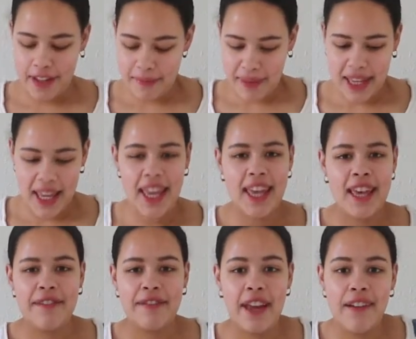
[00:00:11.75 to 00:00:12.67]
of me I
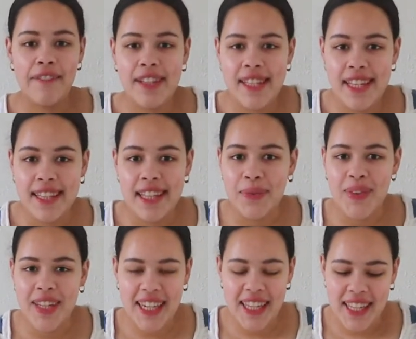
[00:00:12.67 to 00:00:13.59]
have everything that
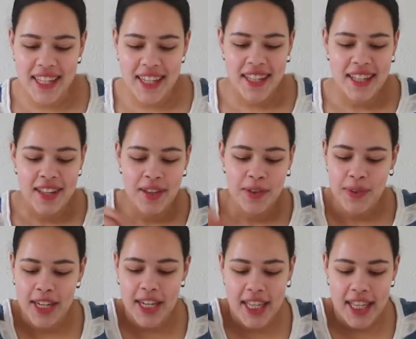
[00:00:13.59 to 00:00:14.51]
we need.
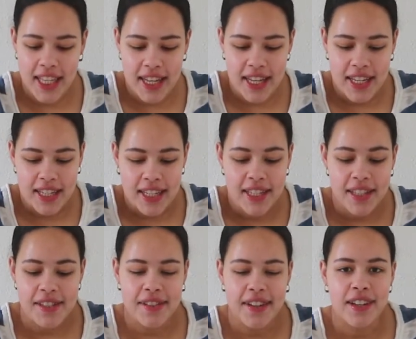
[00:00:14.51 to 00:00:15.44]
We need
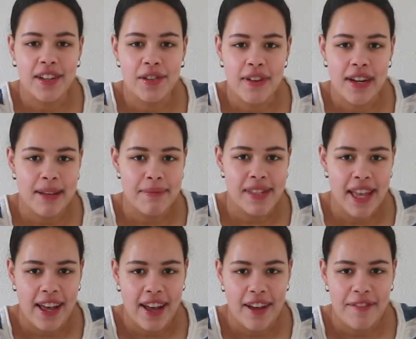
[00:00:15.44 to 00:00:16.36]
200 grams
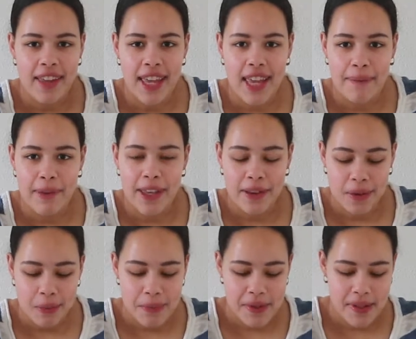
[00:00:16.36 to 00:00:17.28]
of ham
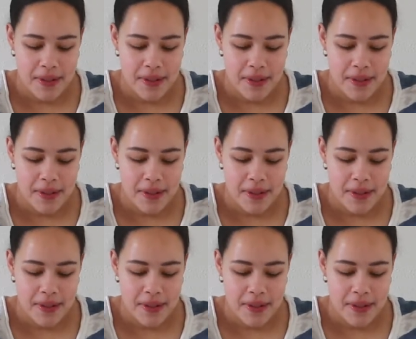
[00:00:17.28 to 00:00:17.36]
cubes.